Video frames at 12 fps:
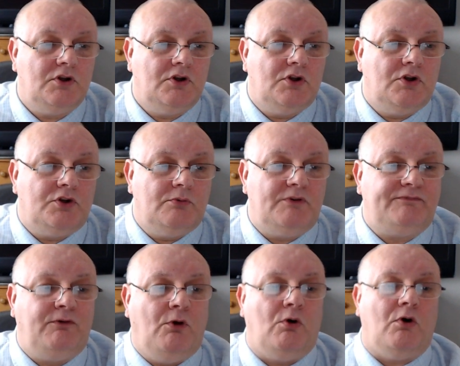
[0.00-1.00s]
Number
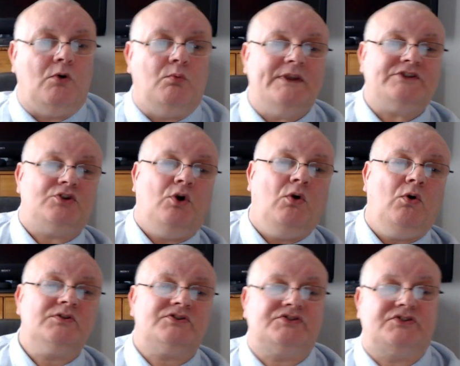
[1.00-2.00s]
4, which
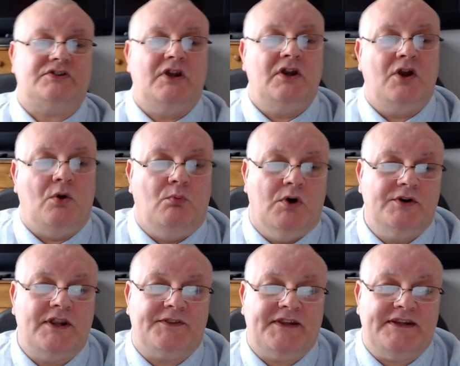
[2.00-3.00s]
horse
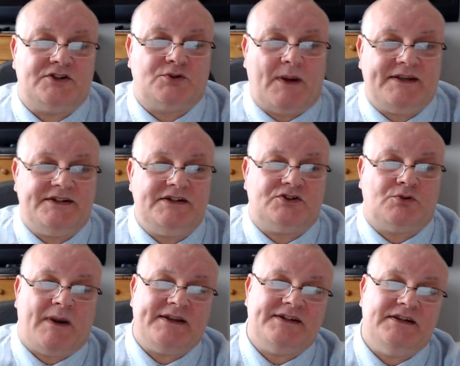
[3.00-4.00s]
won the
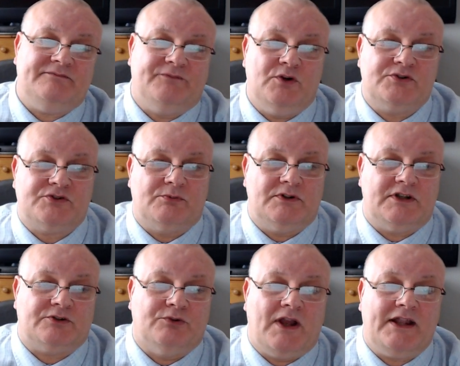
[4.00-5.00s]
2020 Virtual
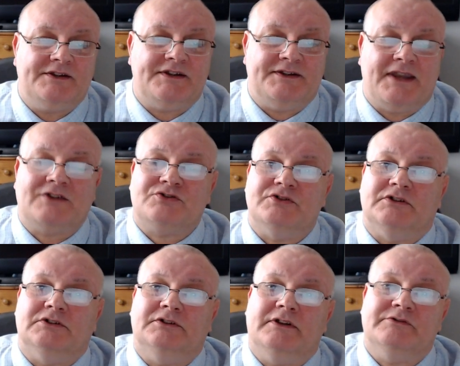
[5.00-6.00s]
Grand National?
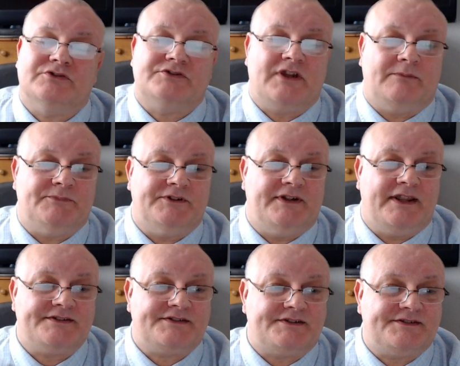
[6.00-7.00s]
It just happened
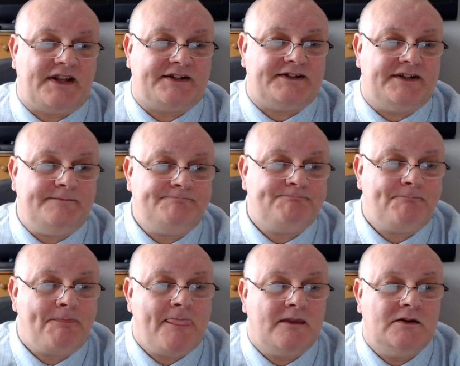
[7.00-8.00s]
last Saturday.
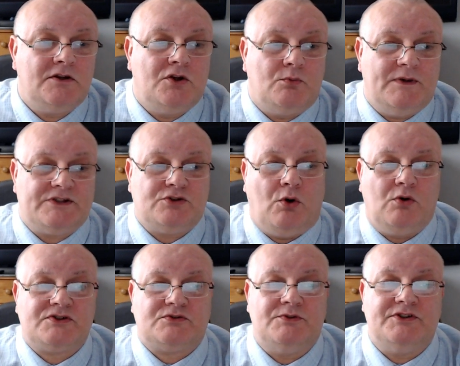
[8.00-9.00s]
Which horse
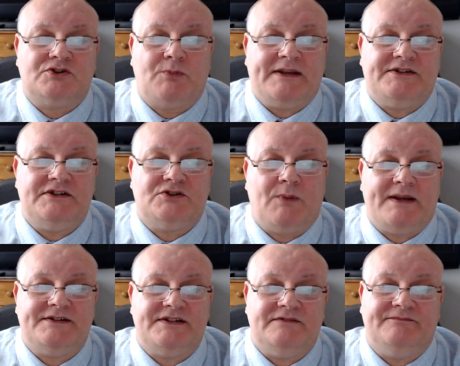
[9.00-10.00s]
won the
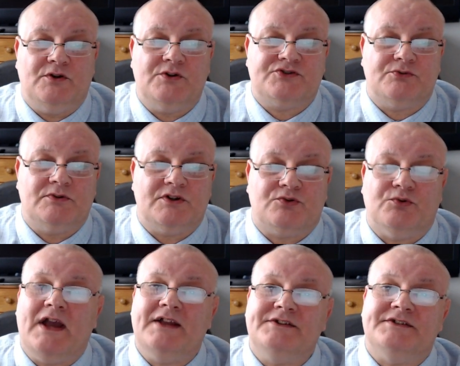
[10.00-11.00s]
2020 Virtual
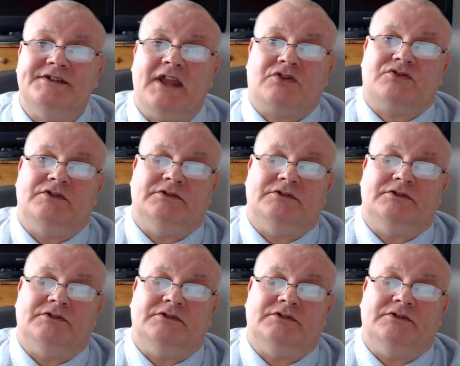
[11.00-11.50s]
Grand National?